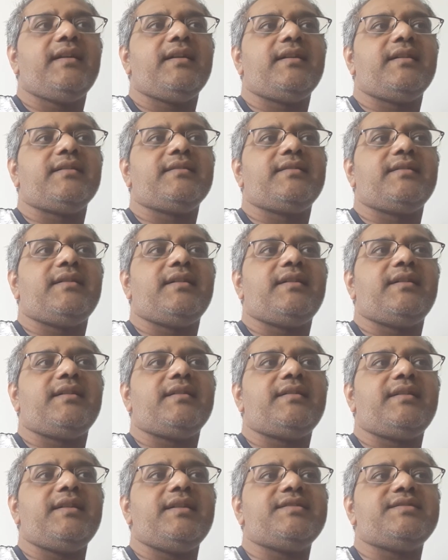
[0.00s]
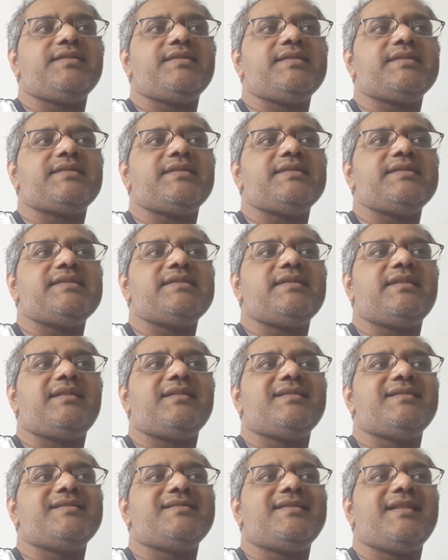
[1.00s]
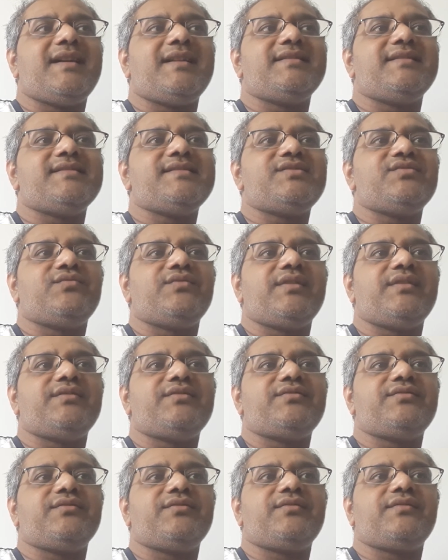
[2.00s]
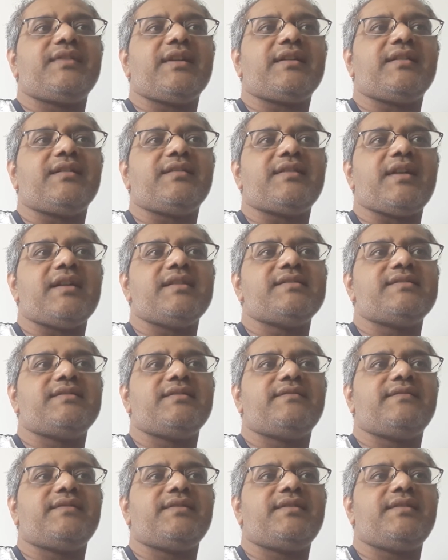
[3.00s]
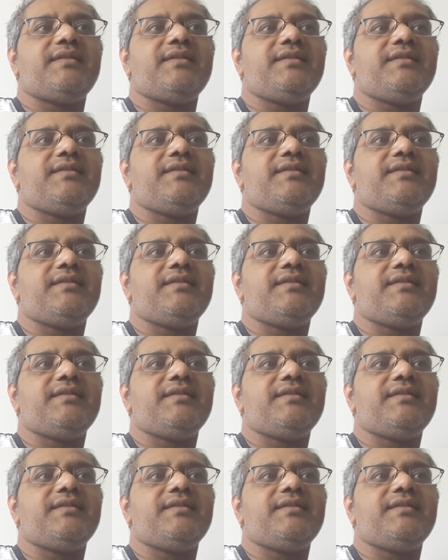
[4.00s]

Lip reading: The teacher's concern is that the student should recognize the word